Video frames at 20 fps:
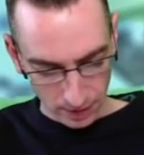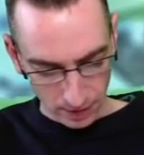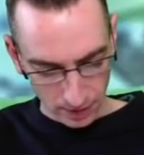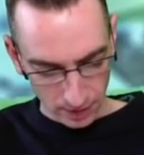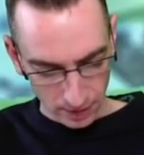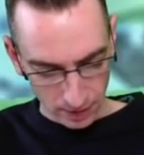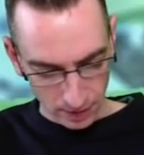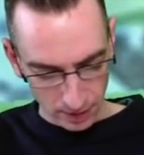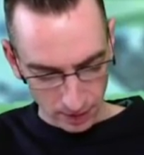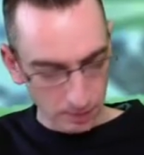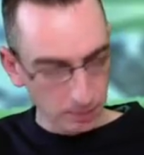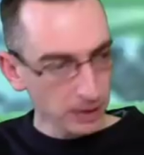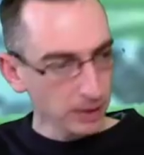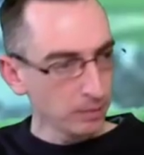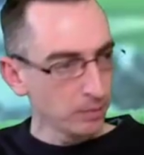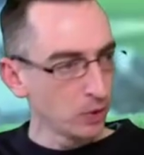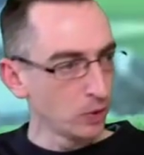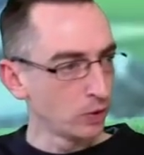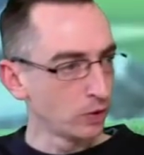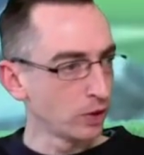That's a bit
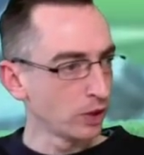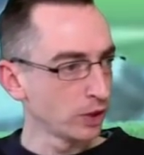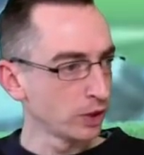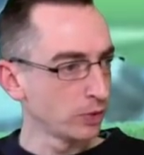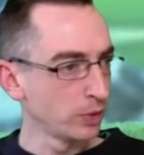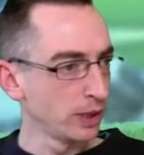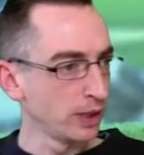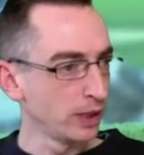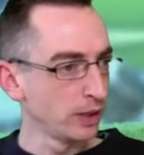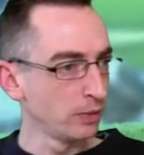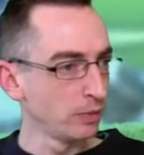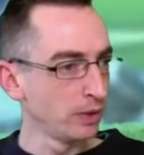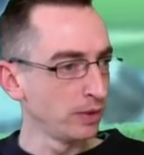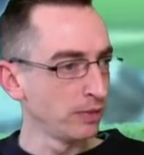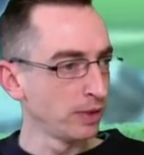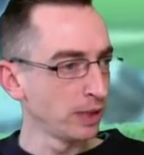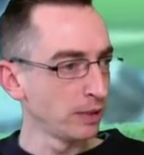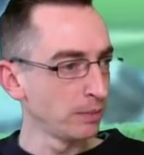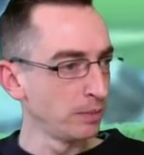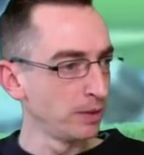more crosswind that we've
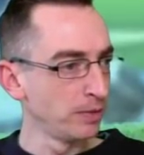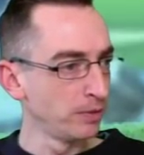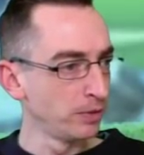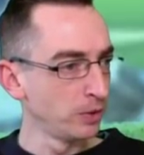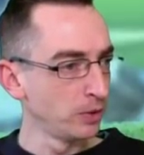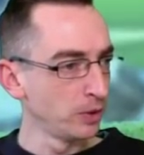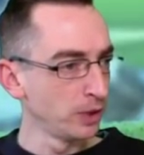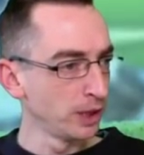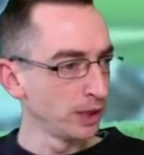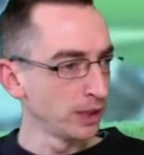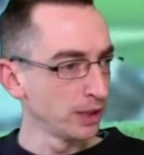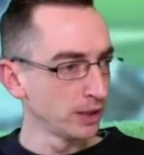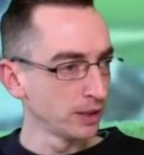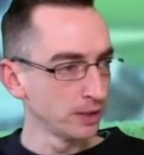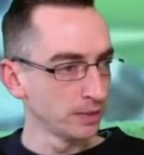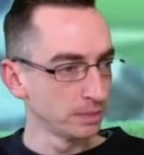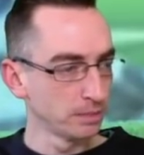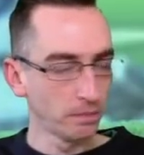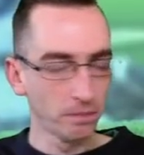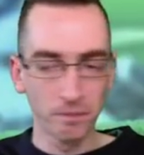had before this.
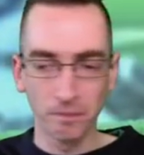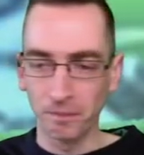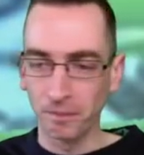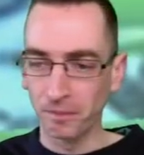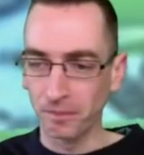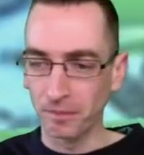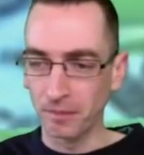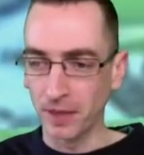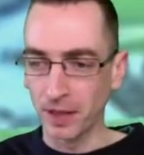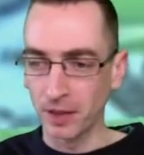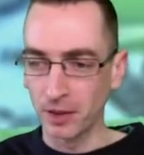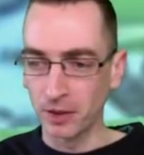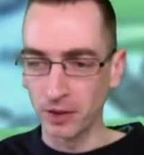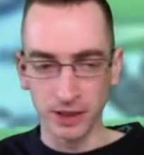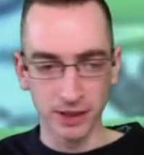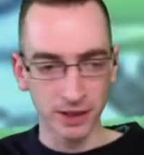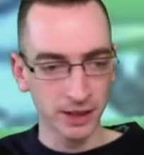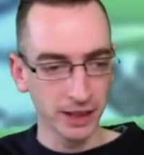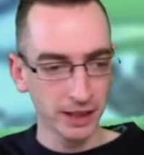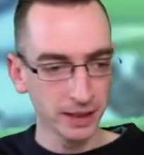
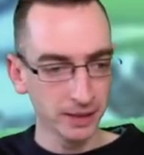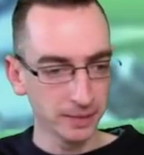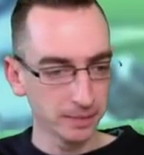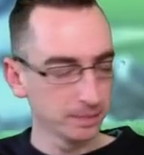Interesting.